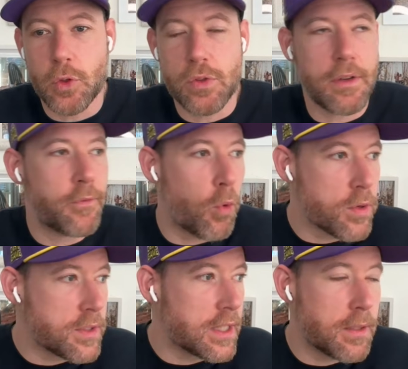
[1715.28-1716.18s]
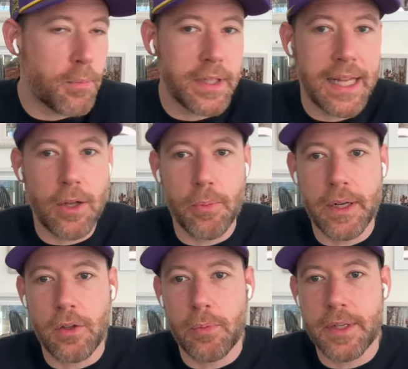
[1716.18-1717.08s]
Gustav Forsling can bring that
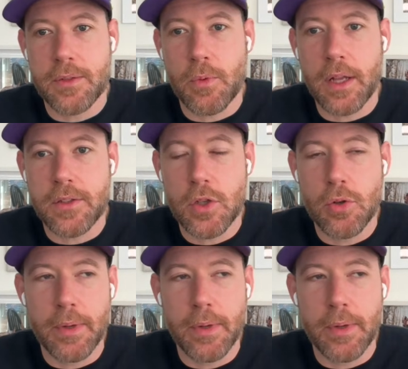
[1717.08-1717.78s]
element a little bit as well too.